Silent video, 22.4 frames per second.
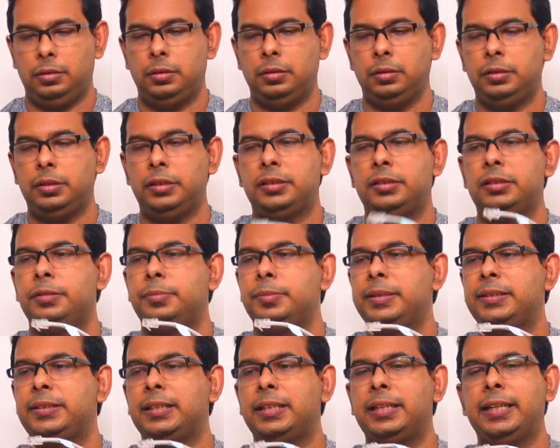This is
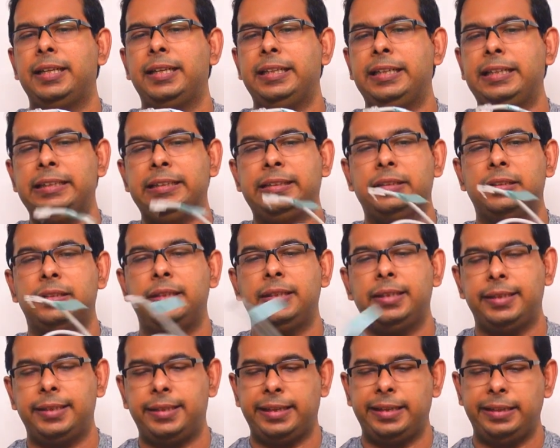basically an
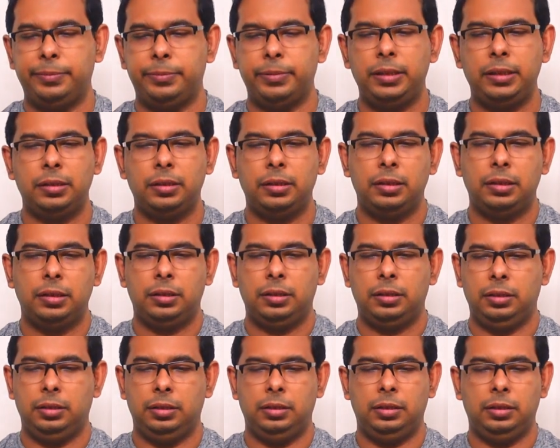Ethernet cable.
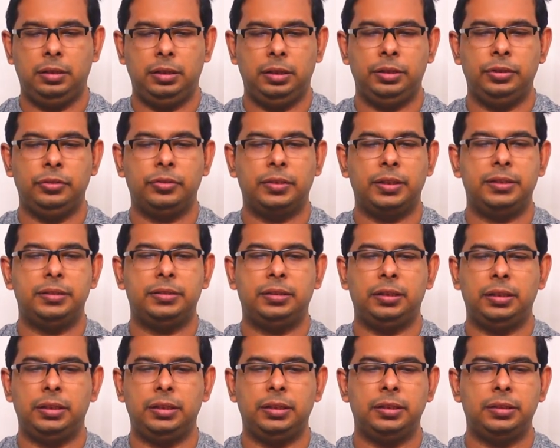You can
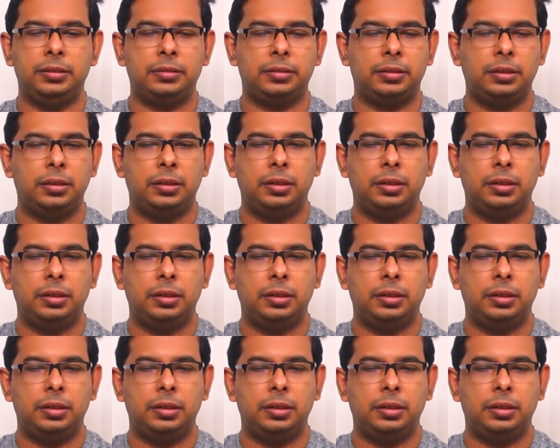see this,